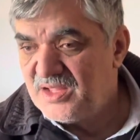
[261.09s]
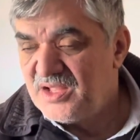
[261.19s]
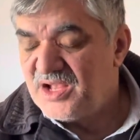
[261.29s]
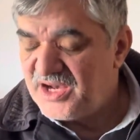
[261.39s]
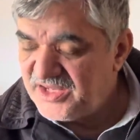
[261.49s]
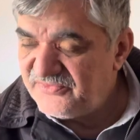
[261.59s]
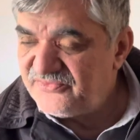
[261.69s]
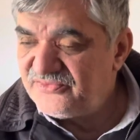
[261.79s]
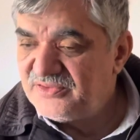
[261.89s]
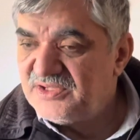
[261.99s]
And if
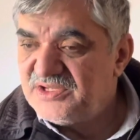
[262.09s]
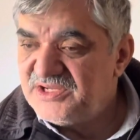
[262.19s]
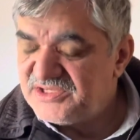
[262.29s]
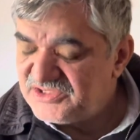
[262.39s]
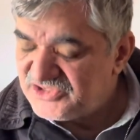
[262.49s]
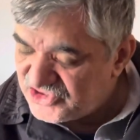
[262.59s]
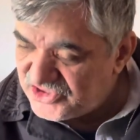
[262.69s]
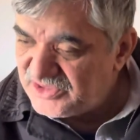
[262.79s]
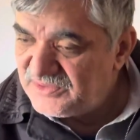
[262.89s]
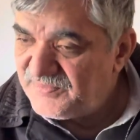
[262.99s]
it is
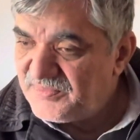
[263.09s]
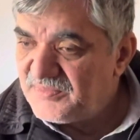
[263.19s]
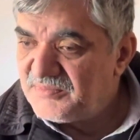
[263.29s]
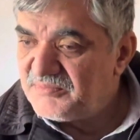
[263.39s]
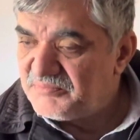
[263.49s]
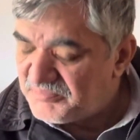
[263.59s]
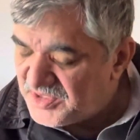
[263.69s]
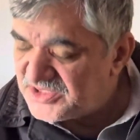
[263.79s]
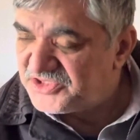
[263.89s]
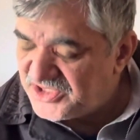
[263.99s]
itching,
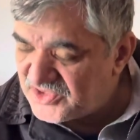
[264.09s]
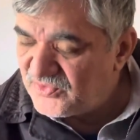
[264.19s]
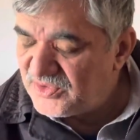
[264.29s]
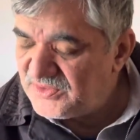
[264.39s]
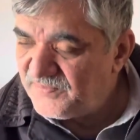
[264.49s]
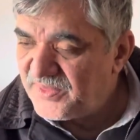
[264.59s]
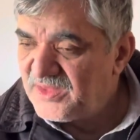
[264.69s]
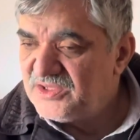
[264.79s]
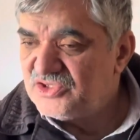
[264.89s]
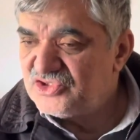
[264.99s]
but thick one,
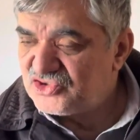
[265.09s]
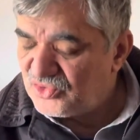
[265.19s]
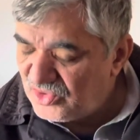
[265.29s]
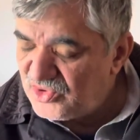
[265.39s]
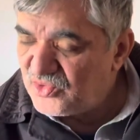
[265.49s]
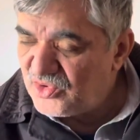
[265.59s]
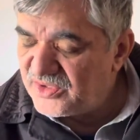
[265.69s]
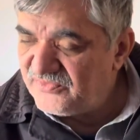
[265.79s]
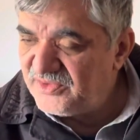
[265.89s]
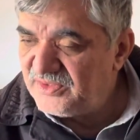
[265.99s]
slowly going
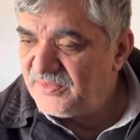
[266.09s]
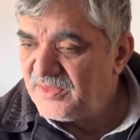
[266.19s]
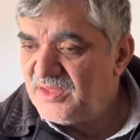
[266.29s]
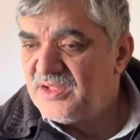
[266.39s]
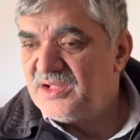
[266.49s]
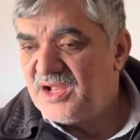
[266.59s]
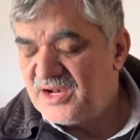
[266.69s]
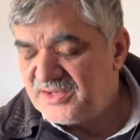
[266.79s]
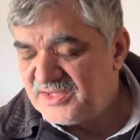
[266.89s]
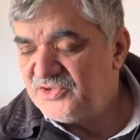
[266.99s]
away, and
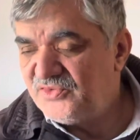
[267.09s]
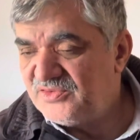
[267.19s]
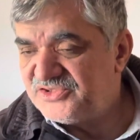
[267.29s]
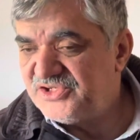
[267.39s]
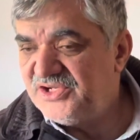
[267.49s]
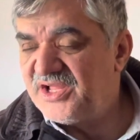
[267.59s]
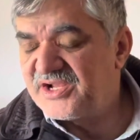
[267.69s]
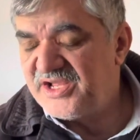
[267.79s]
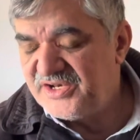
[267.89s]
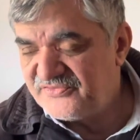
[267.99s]
then you will see like
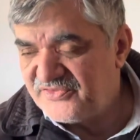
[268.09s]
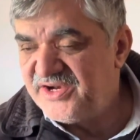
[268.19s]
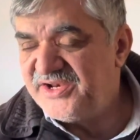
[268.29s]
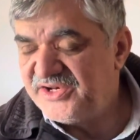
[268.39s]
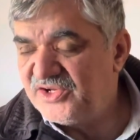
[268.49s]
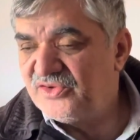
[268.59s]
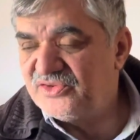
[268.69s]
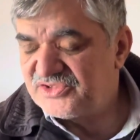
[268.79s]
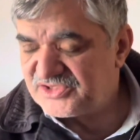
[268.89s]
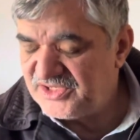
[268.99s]
any fight area on the
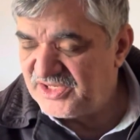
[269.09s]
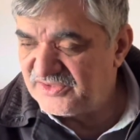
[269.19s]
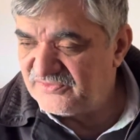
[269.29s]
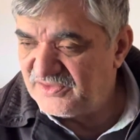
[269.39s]
skin as well.